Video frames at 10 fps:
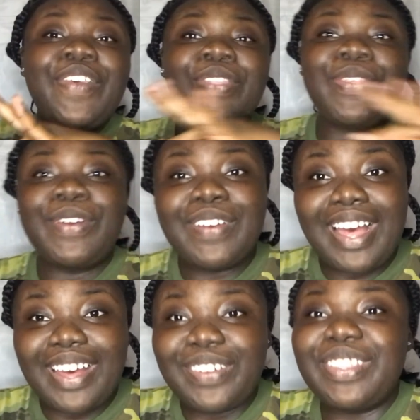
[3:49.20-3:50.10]

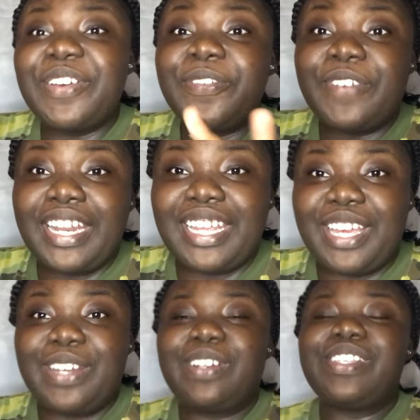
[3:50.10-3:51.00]
throughout the
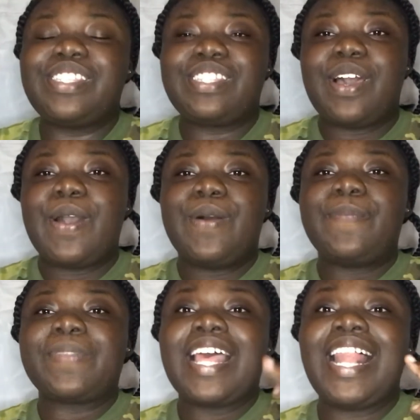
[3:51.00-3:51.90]
video. So
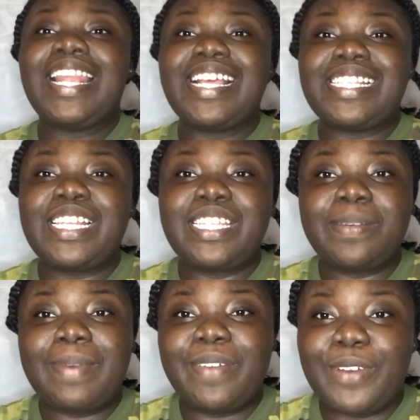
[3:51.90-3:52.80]
listen to
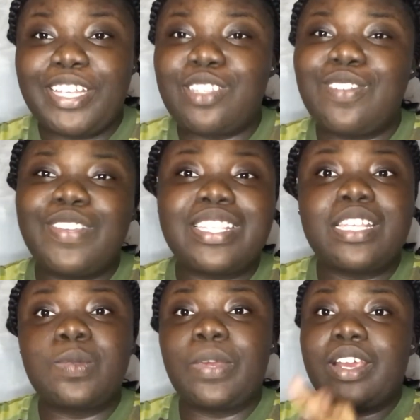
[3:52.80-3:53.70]
my voiceovers
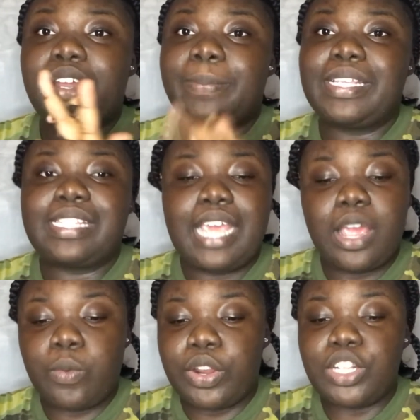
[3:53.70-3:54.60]
because we're gonna be
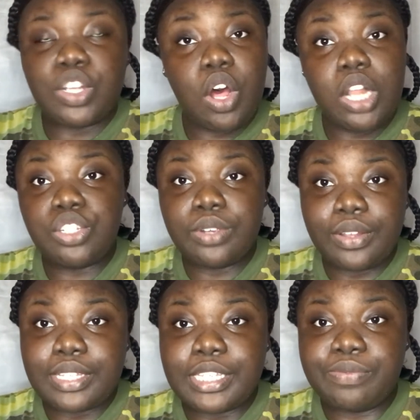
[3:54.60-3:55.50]
saying words all
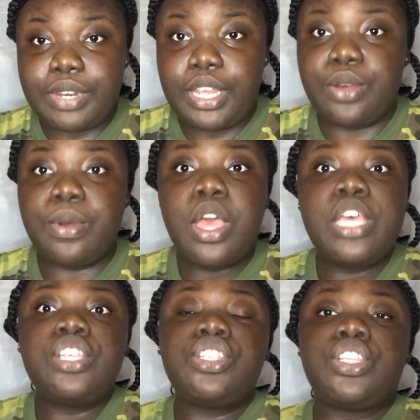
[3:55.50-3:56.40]
throughout this video.
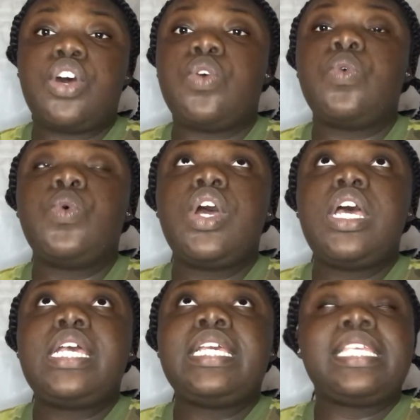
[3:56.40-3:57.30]
So
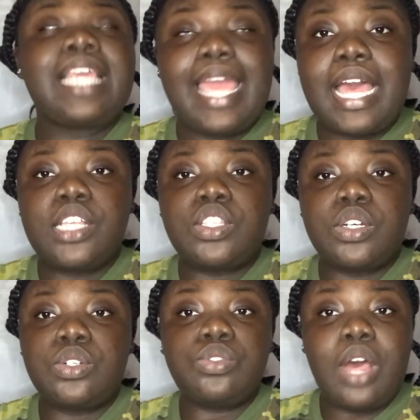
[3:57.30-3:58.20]
yeah,
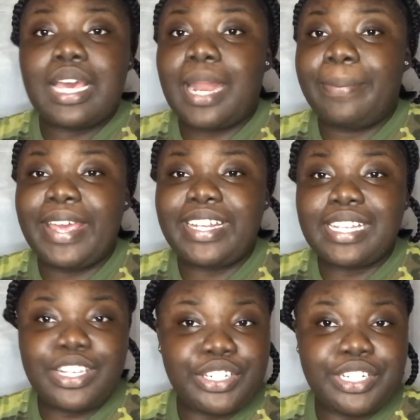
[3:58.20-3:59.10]
so y'all gotta pay
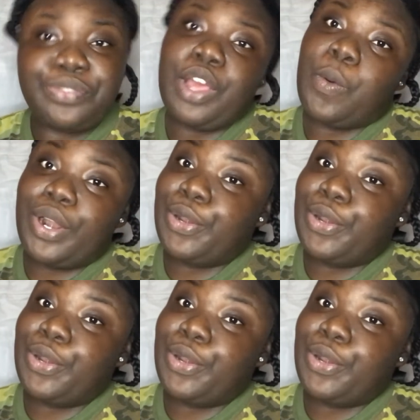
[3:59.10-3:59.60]
attention if y'all want a